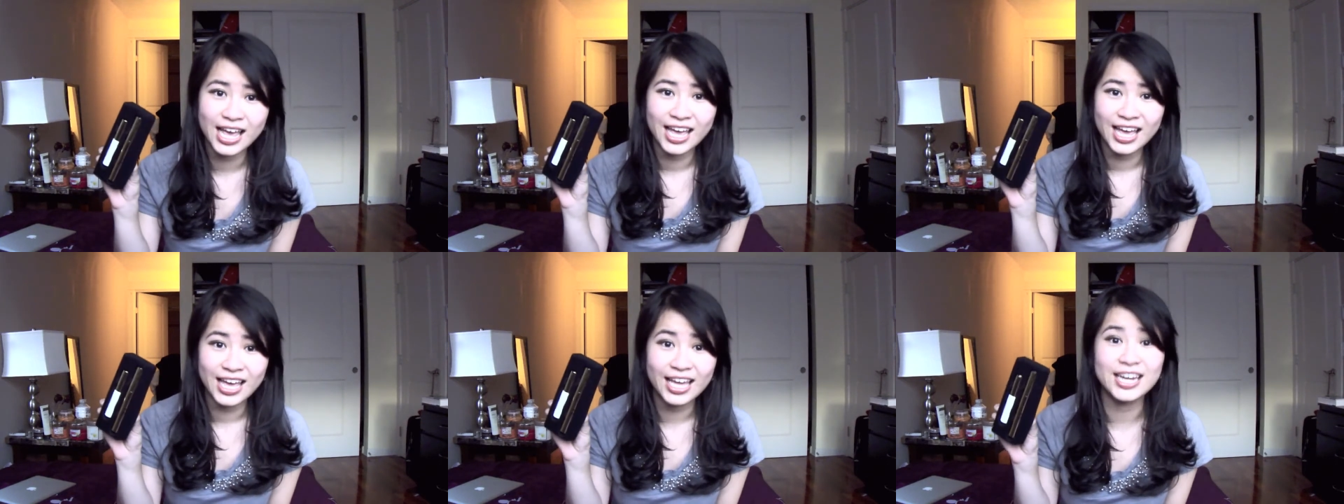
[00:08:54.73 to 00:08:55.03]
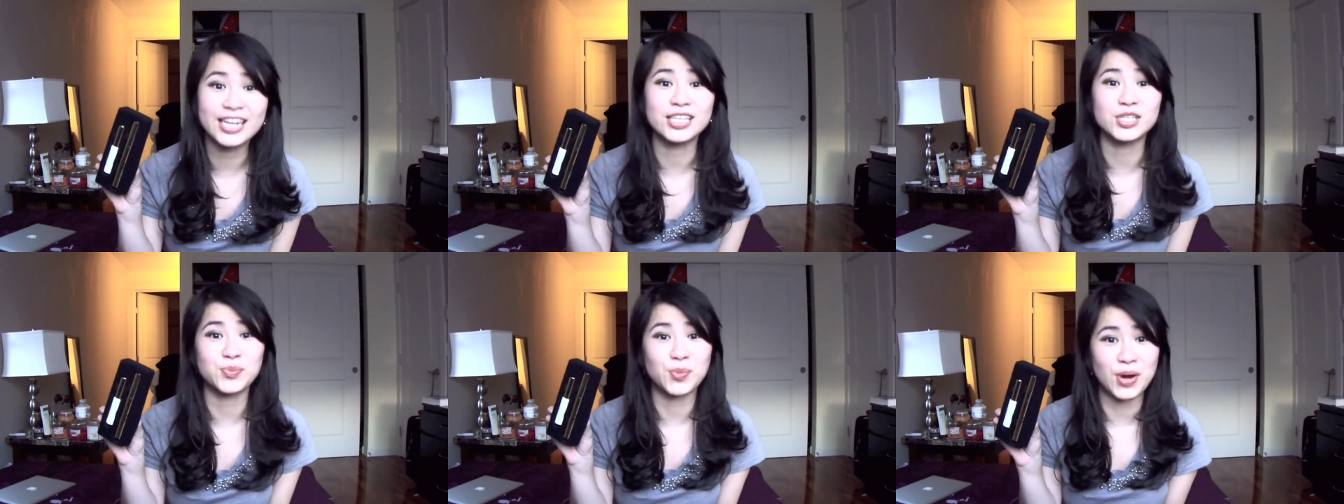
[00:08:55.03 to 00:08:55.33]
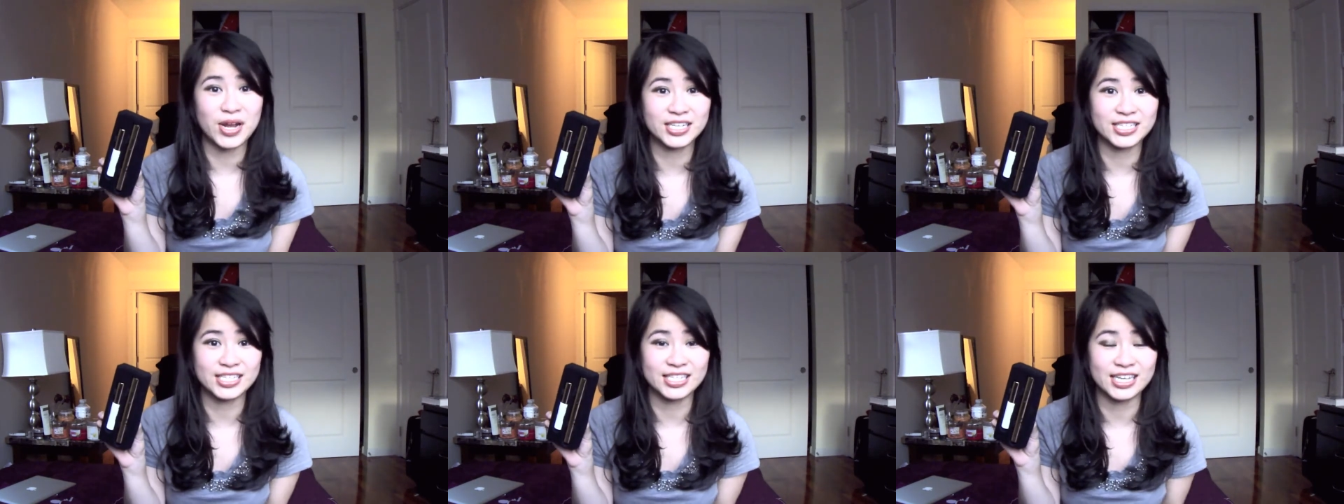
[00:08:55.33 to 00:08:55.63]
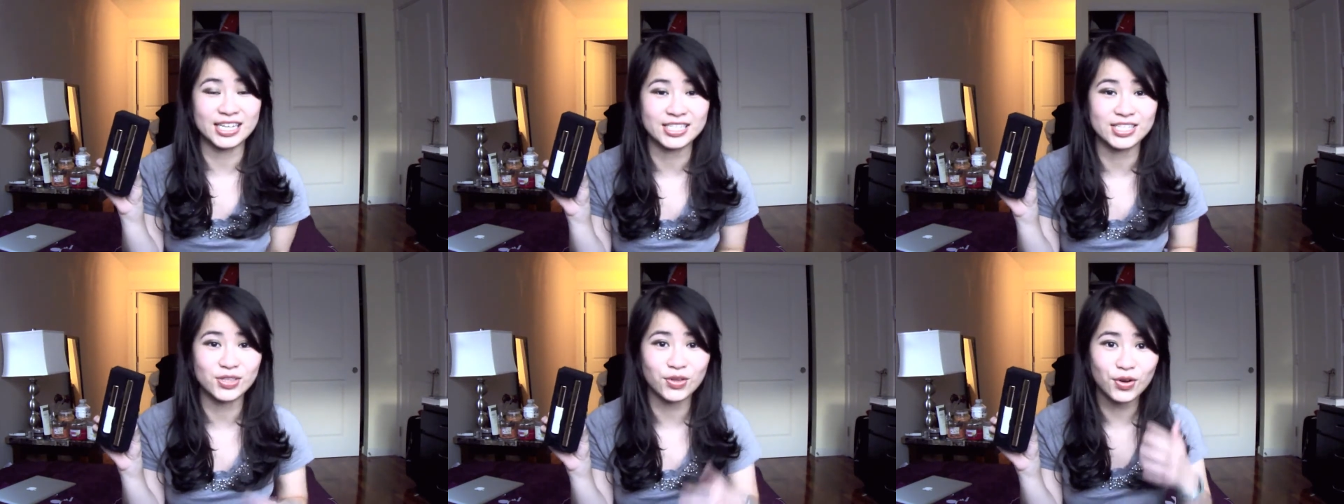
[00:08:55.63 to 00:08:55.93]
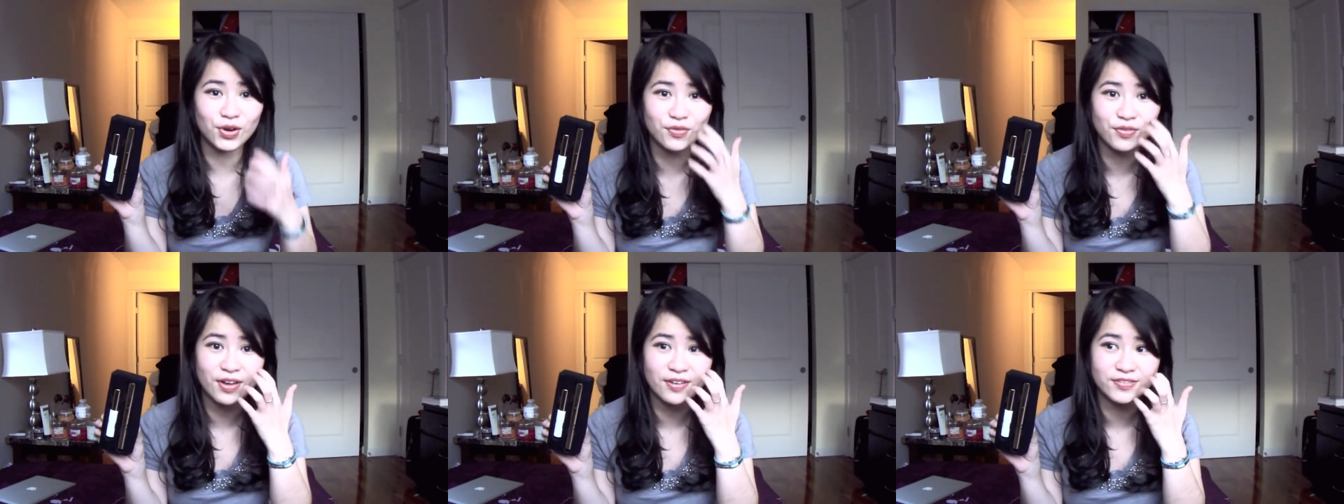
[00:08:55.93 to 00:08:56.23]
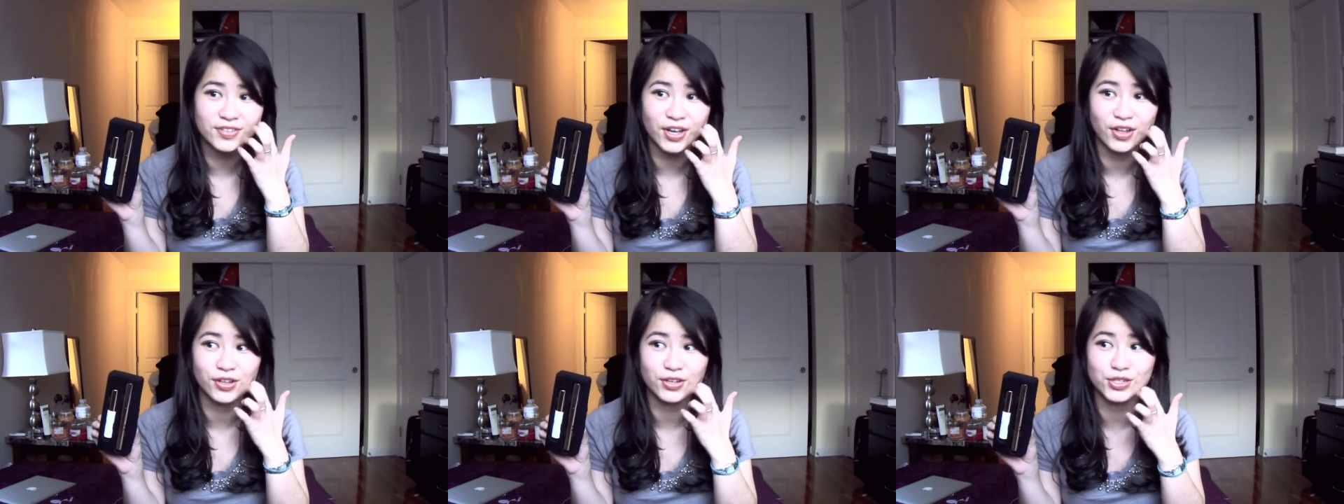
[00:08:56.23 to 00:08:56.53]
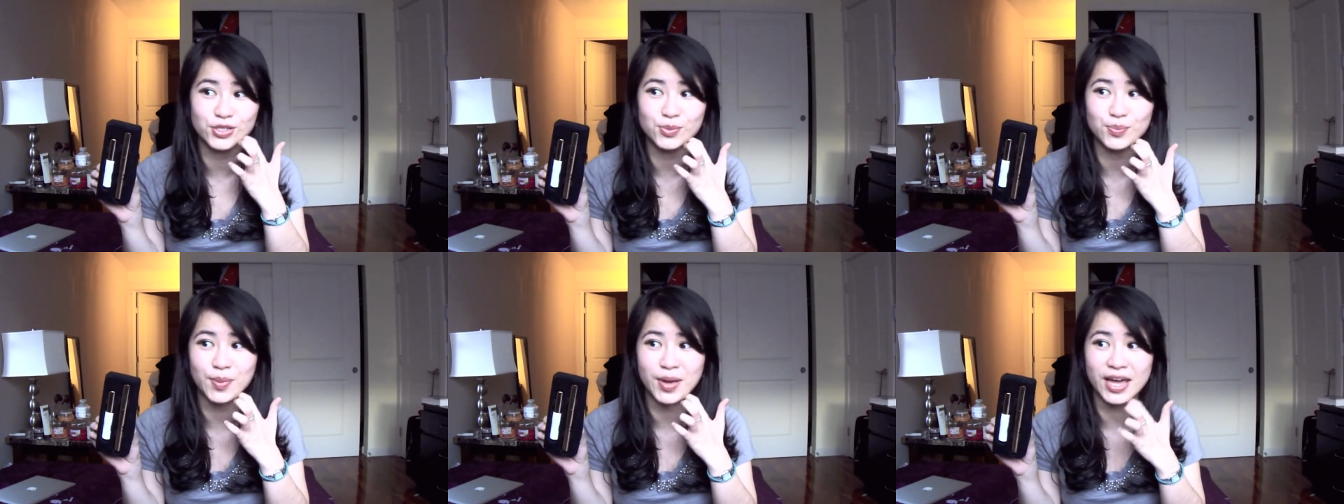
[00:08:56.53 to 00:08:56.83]
it is pricey. It's
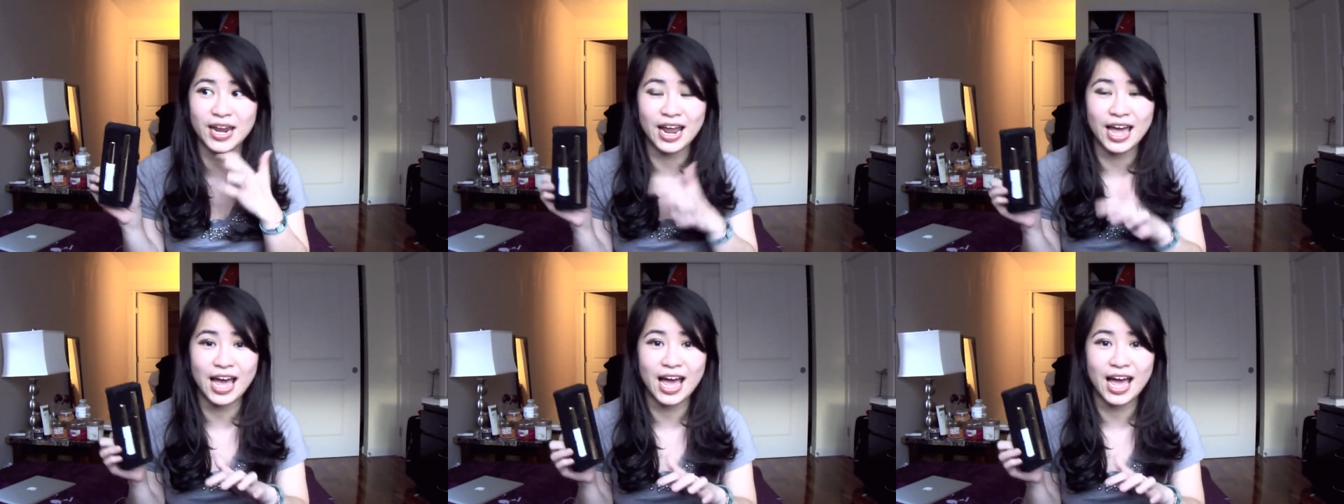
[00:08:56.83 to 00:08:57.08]
$35, but